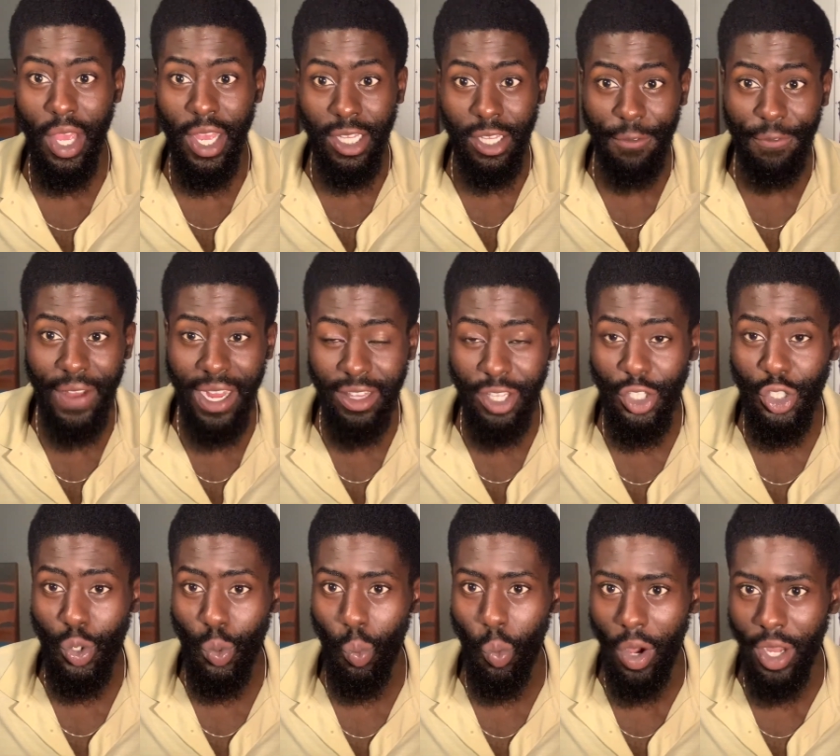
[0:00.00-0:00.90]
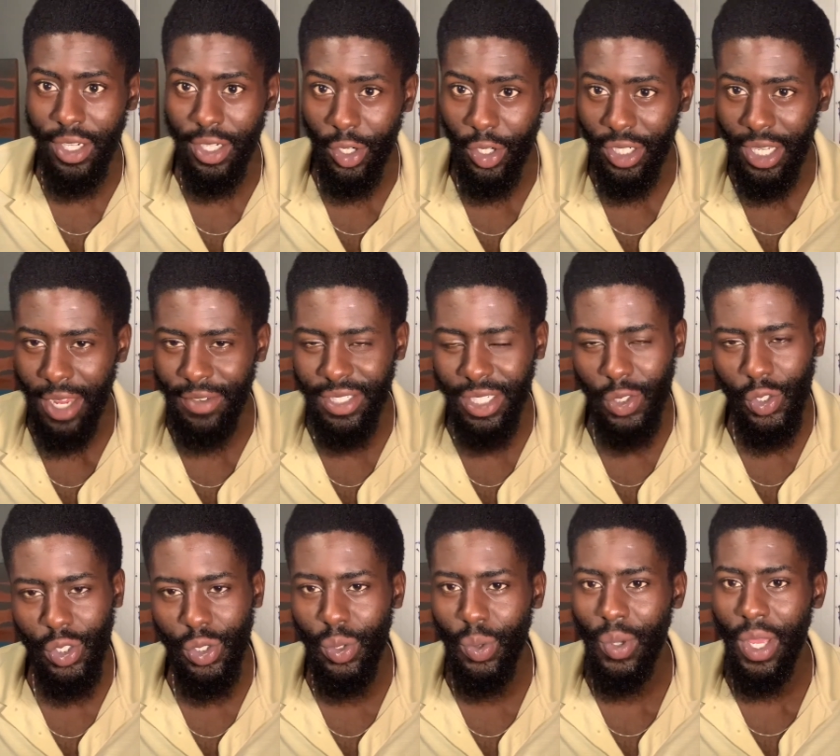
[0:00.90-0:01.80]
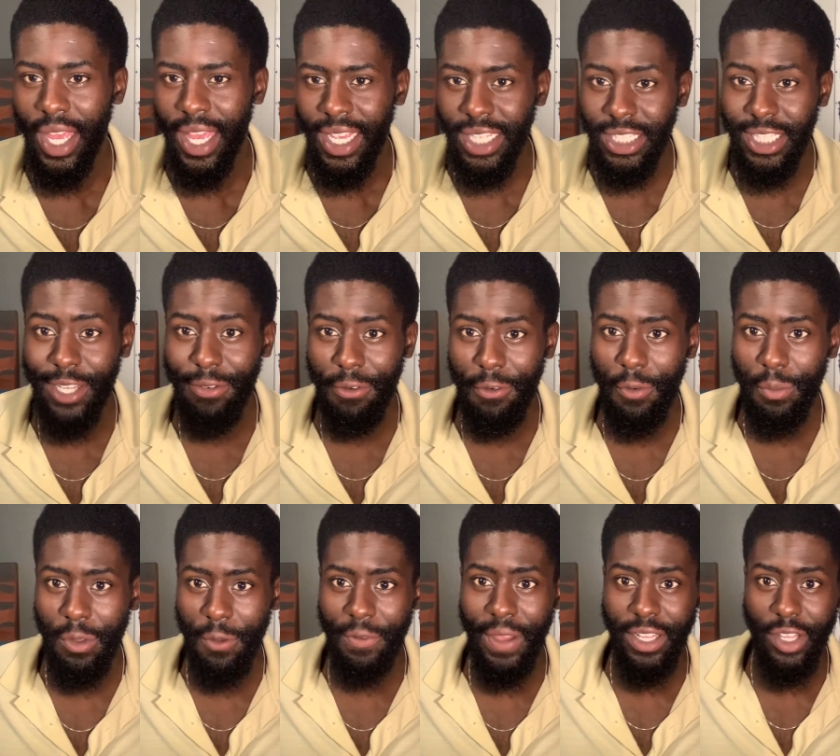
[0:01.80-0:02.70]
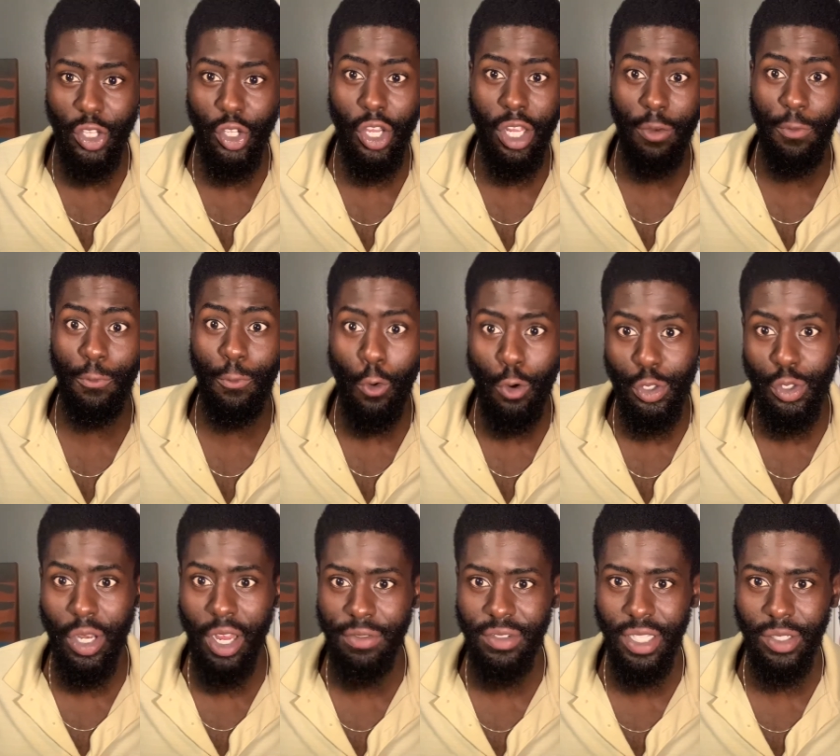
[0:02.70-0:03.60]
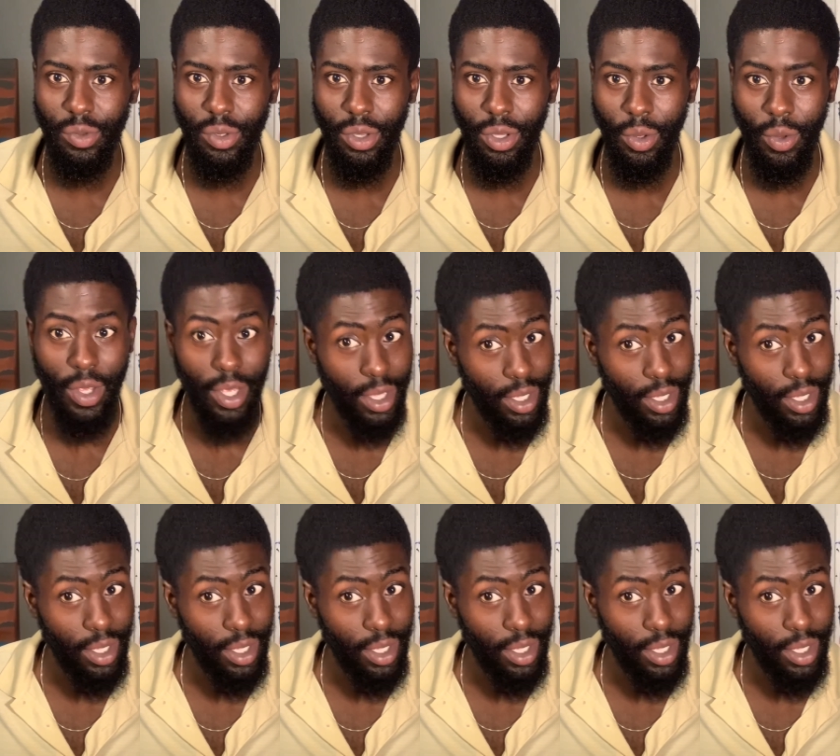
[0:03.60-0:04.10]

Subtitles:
The fact that you want her to have sex with you is different from the fact that you're gonna force her to have sex with you.